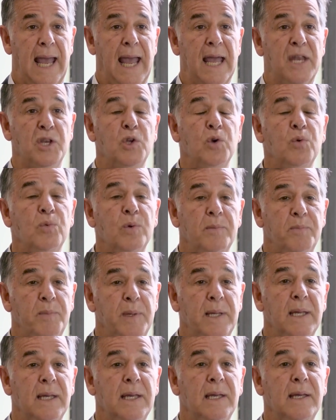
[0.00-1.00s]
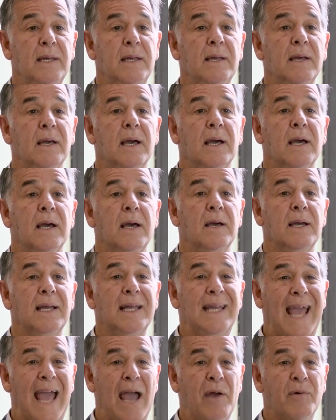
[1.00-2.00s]
and you would be
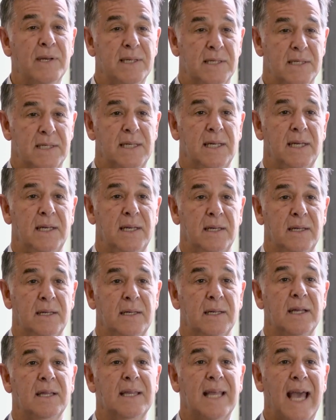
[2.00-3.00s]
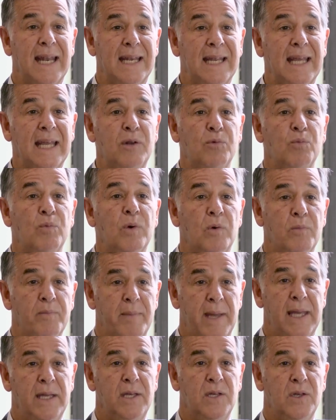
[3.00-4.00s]
guaranteed that it will
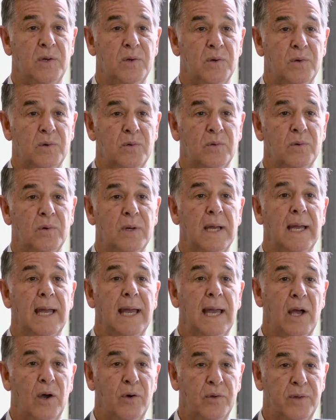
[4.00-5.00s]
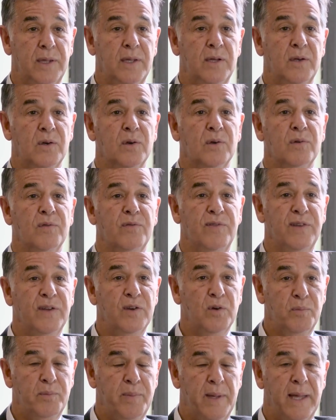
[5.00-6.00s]
make you healthier,
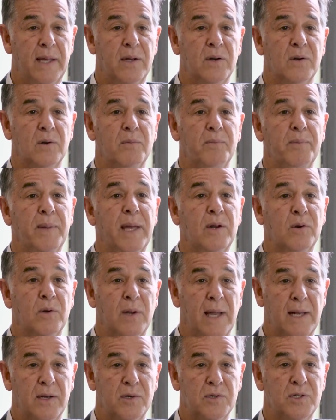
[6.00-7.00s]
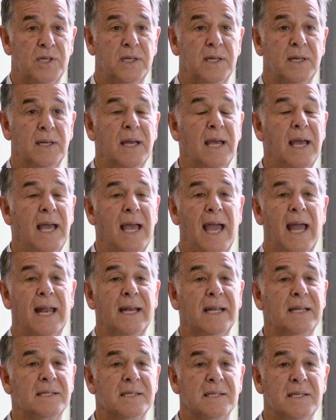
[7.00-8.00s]
feel better, better energy,
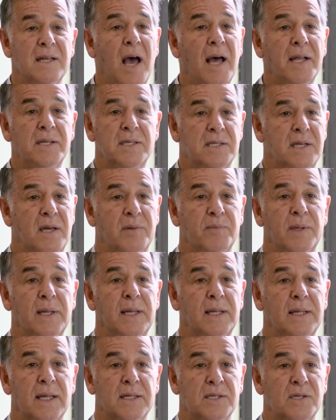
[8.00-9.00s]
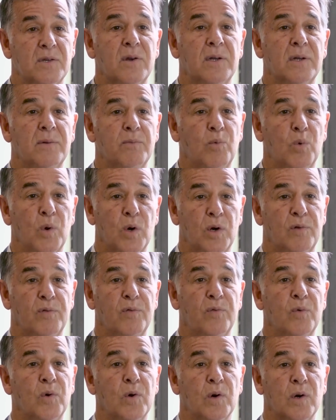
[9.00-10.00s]
and it's not something that's going to work
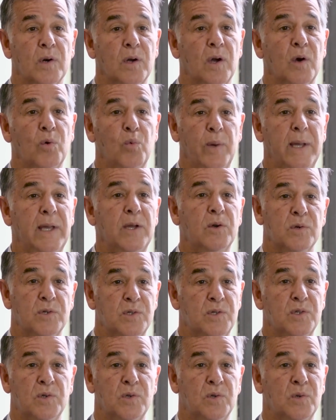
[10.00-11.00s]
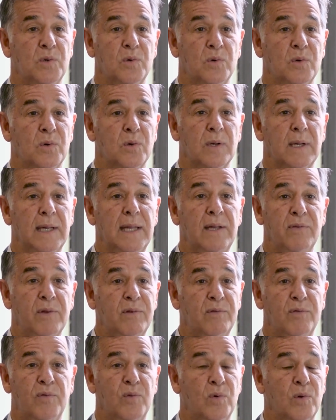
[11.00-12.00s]
for a week or two or
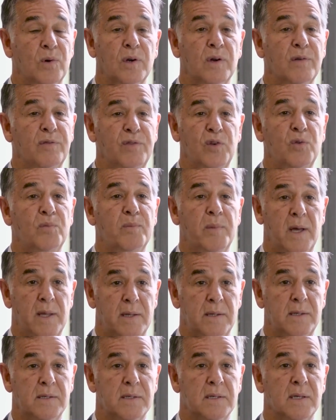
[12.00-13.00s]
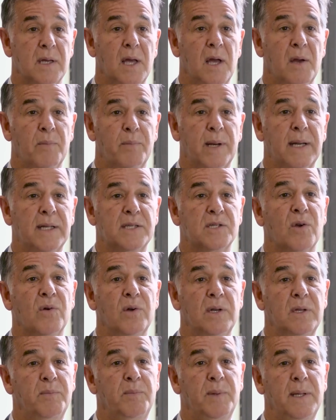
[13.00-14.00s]
even for a few months, but it's
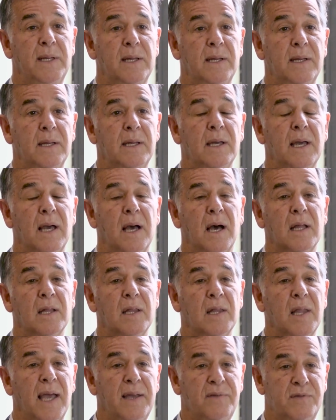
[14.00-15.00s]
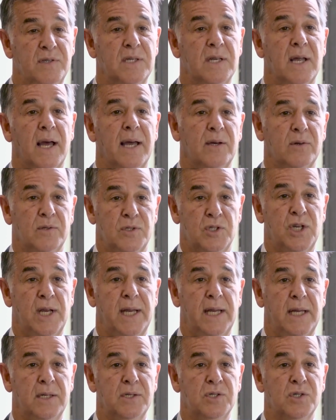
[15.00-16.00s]
going to be a lifestyle
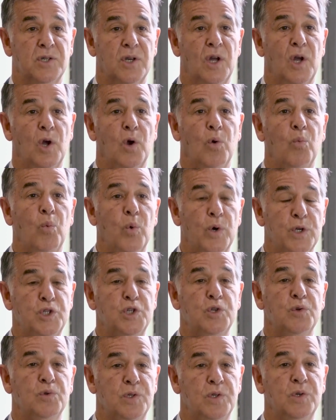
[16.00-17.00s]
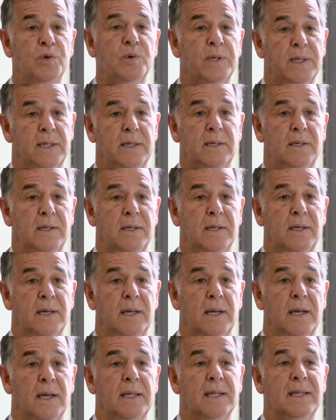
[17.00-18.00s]
change. Would you do it?
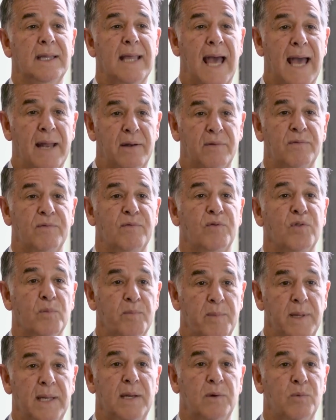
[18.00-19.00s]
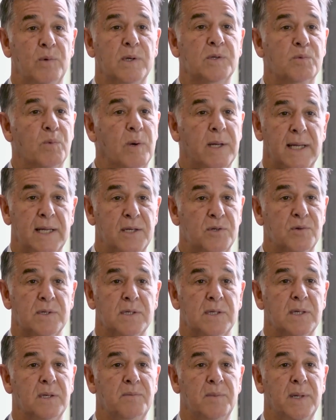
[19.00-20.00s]
That, for me, was what
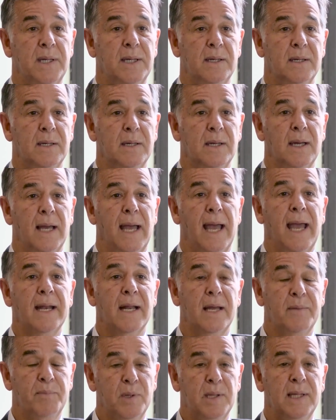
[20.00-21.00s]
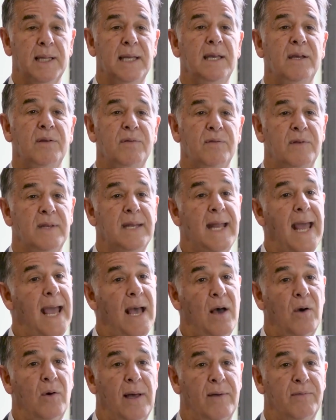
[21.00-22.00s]
interested me. And I believe
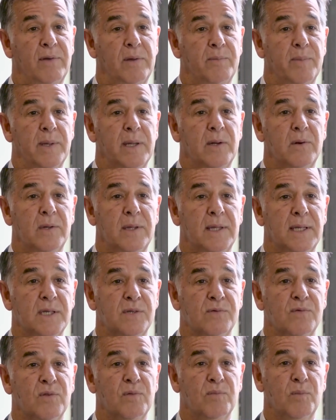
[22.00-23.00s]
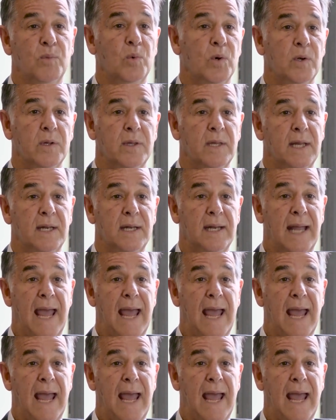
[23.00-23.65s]
now, having been on this for more than